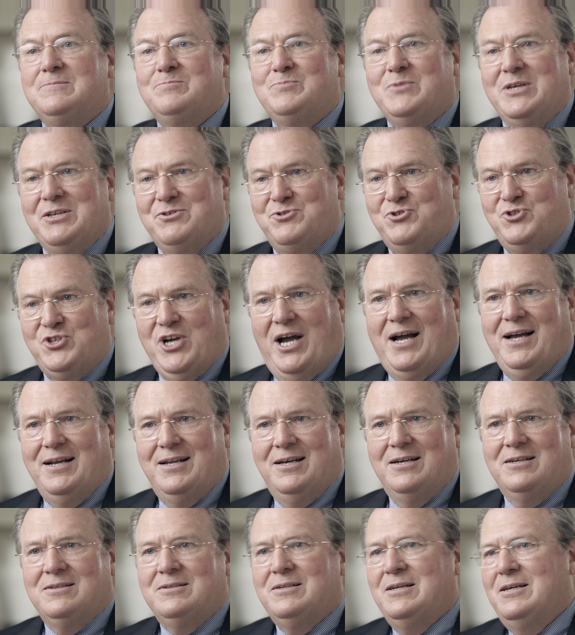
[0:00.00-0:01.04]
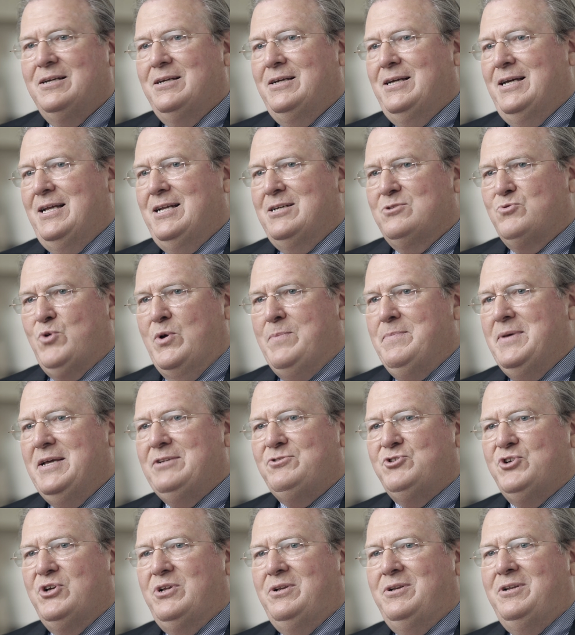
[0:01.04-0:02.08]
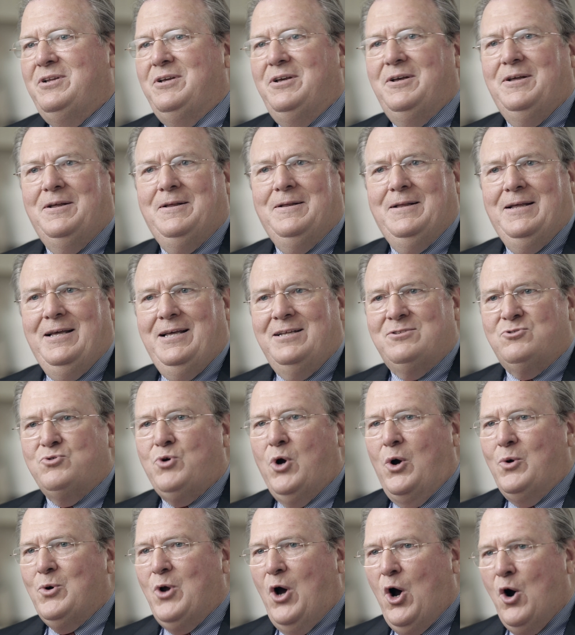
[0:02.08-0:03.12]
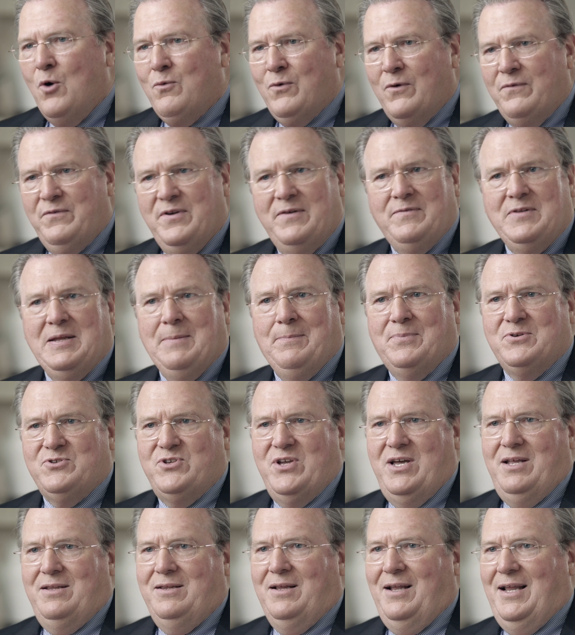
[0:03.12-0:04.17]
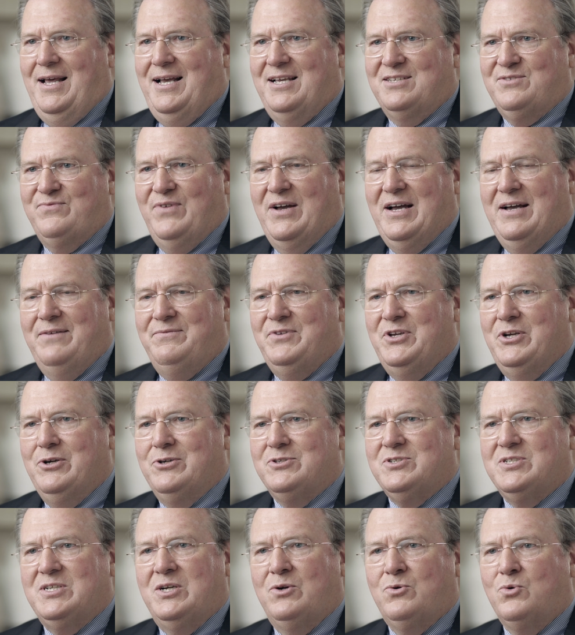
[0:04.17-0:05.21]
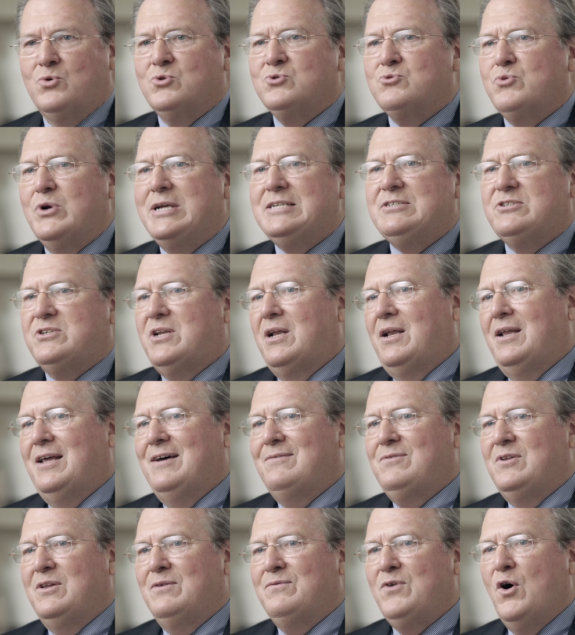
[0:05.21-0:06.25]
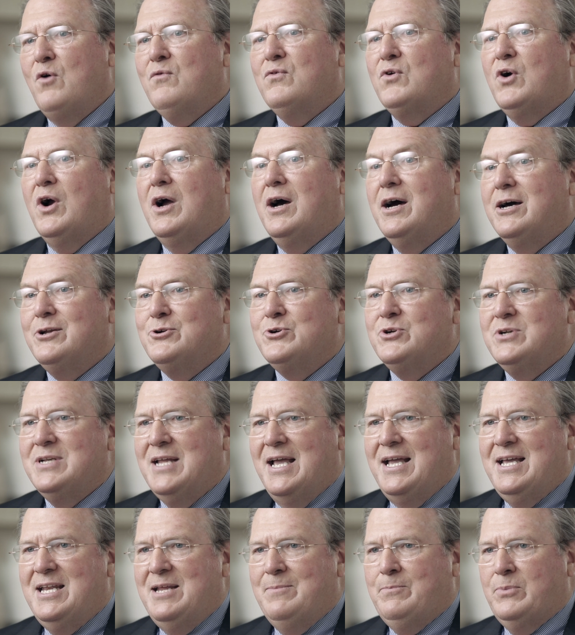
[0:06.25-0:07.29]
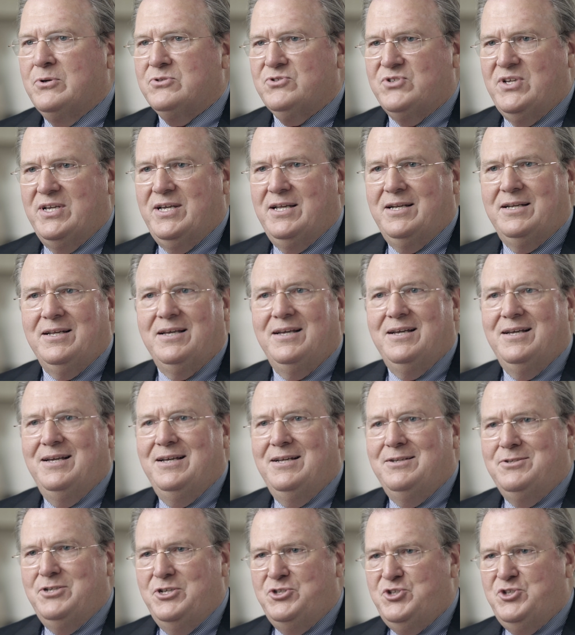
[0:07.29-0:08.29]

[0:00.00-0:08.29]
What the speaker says: is China. And as we mentioned, it's grown over 50% in the last 5 years and it has reached a level of over 180% to